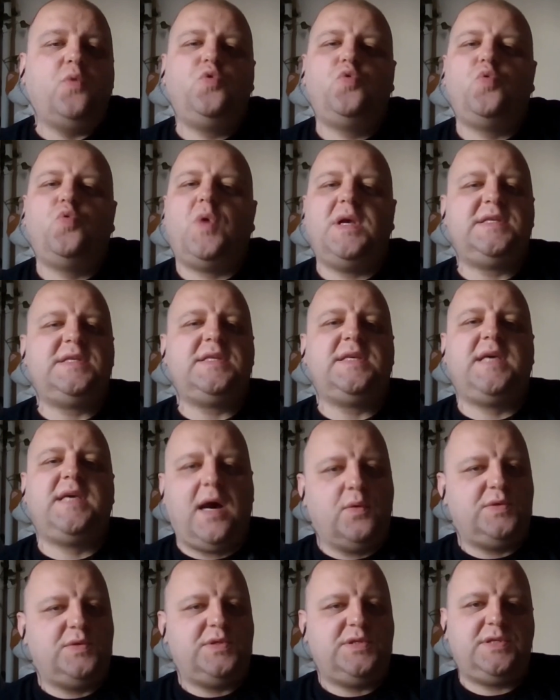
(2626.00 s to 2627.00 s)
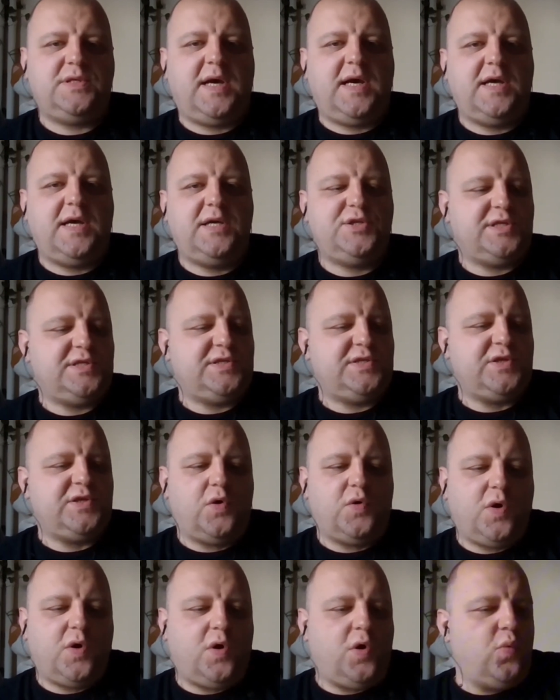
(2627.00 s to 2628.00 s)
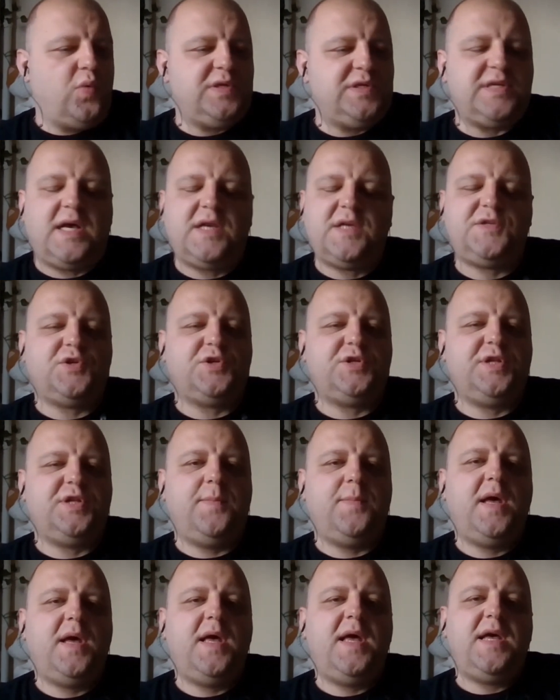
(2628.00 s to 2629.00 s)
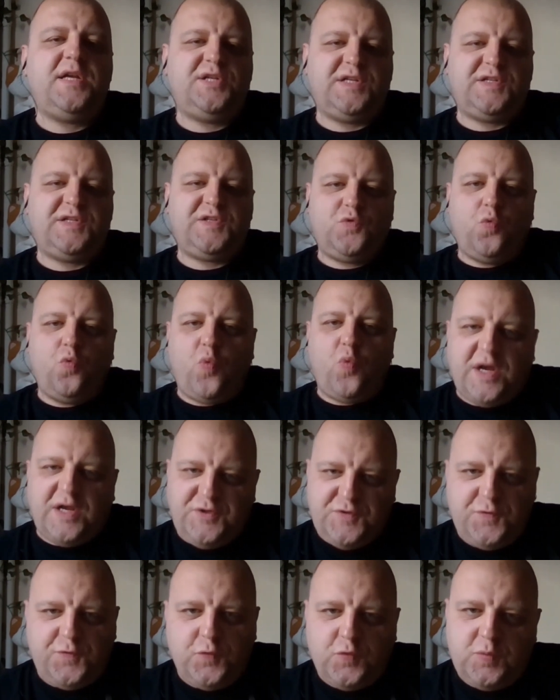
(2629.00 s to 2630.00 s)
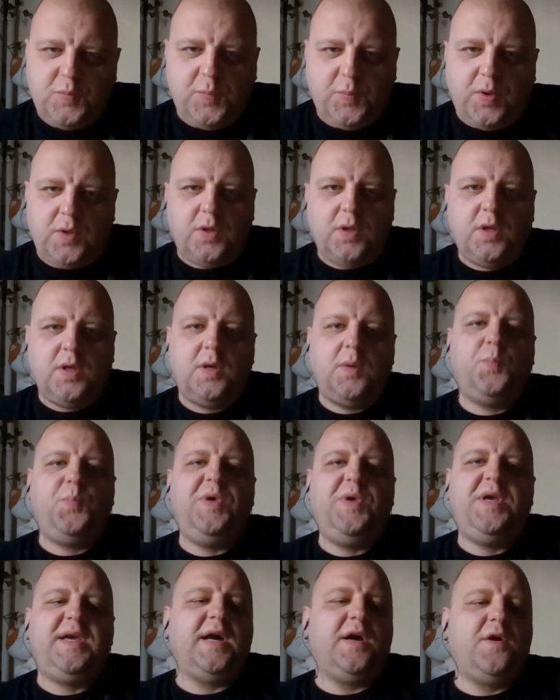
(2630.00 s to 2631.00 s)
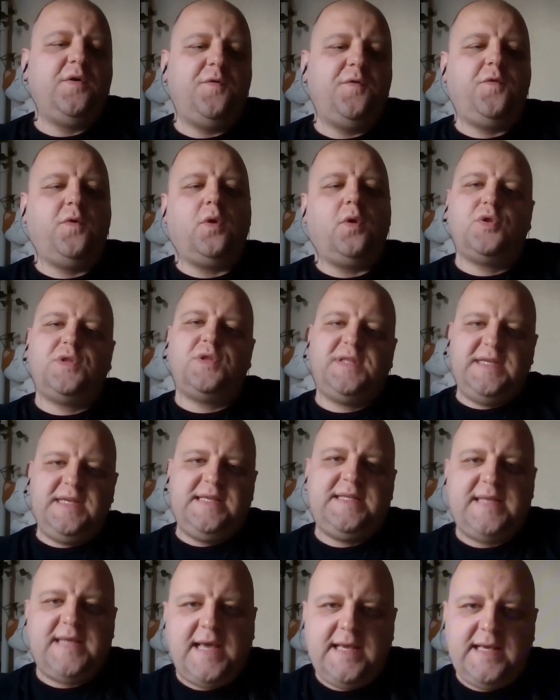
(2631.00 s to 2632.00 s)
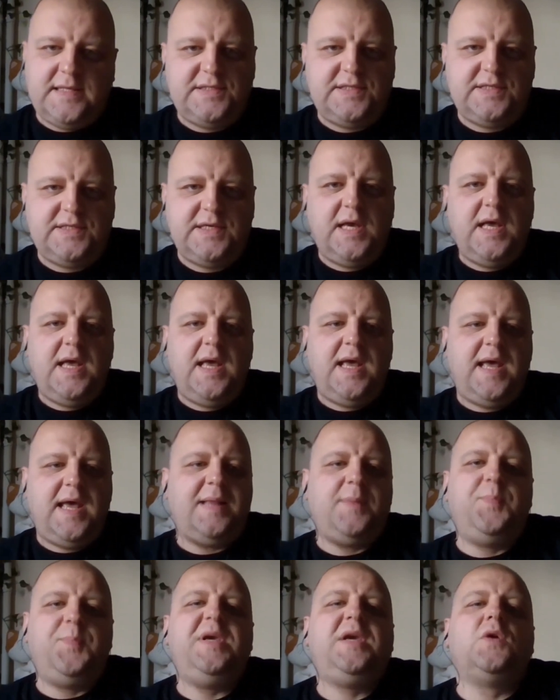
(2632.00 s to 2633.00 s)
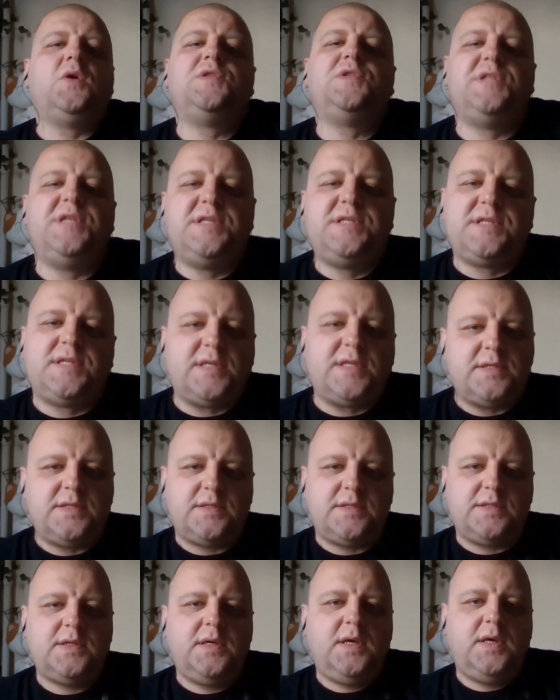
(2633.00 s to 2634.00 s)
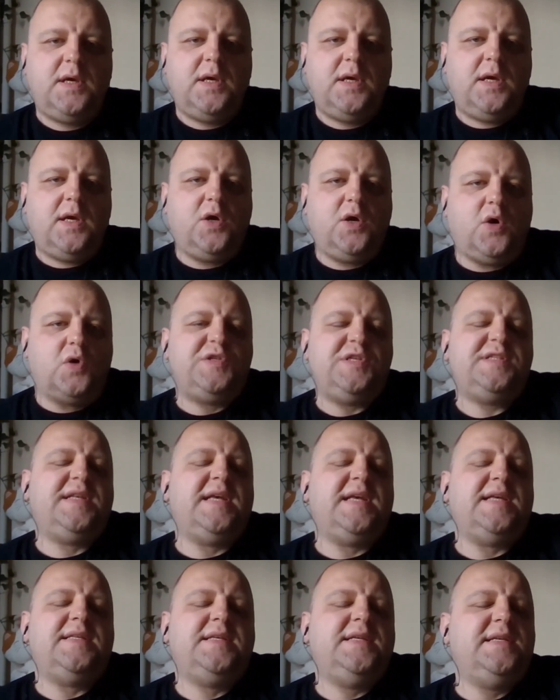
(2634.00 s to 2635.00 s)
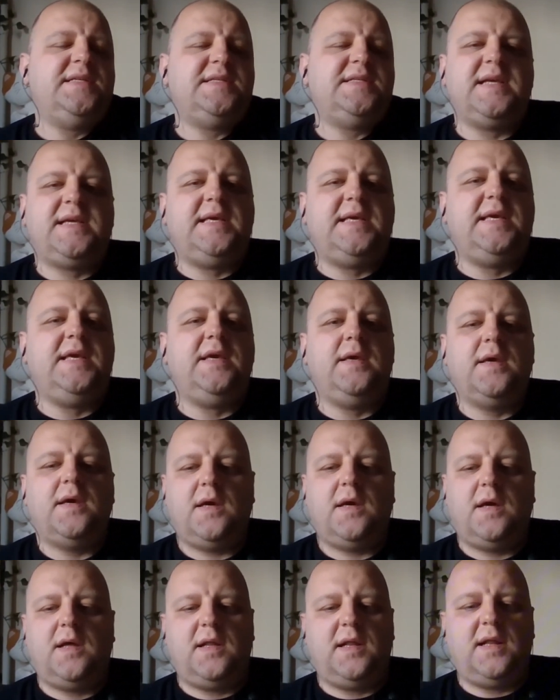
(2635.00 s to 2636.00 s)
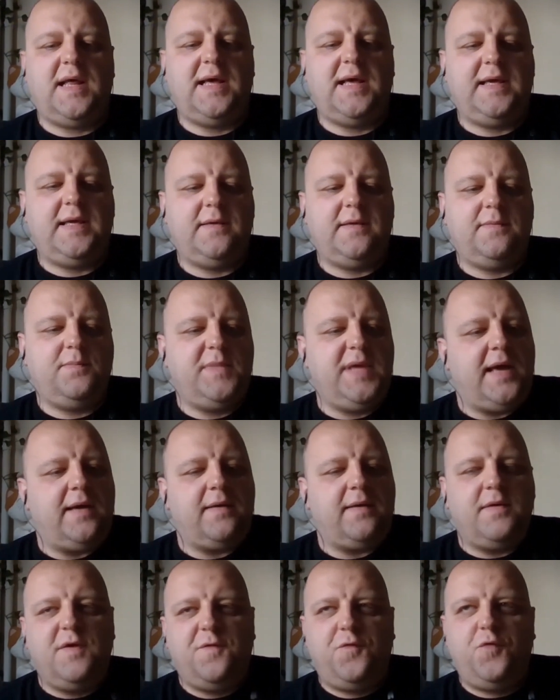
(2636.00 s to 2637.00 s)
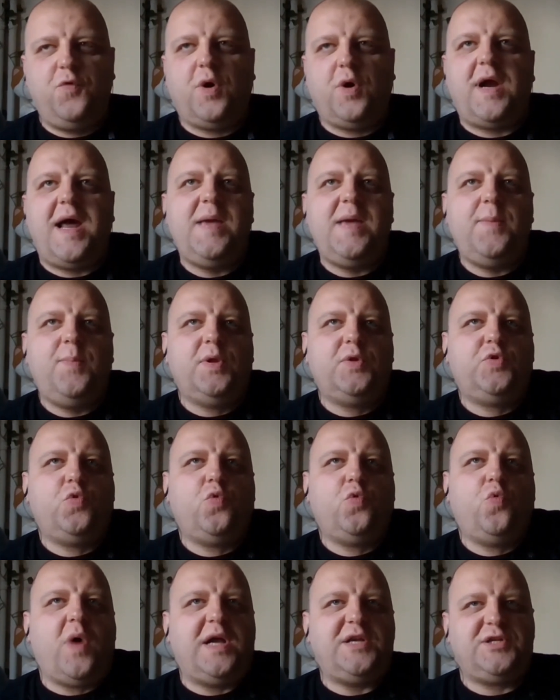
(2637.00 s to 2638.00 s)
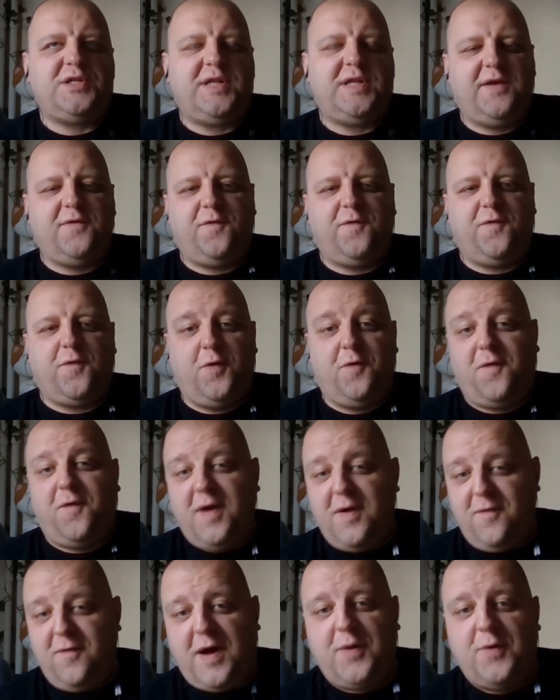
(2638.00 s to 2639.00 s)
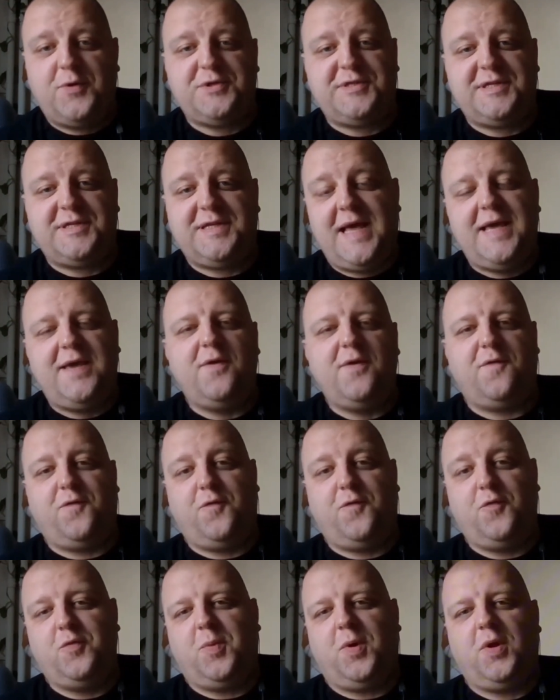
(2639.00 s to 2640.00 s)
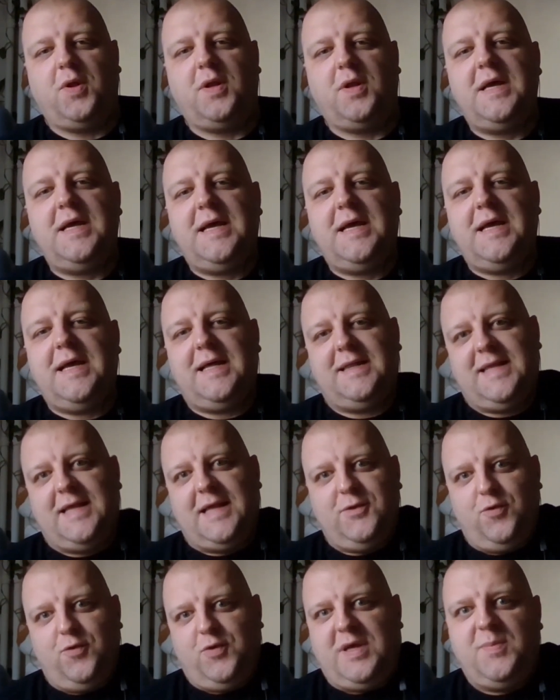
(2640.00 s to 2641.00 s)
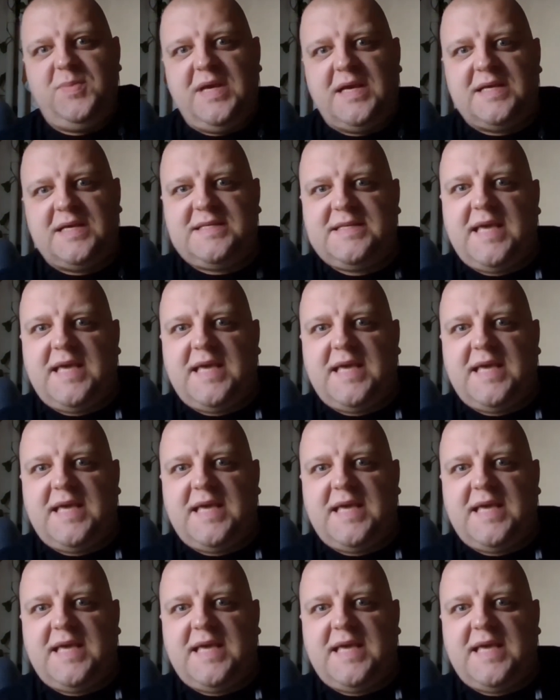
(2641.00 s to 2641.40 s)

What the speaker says: how do I scout? I just always answer them. Just watch football, be careful on details, and be consistent. Consistency is the key. If you are able to watch like 4 or 5 hours a day of football, then you can be a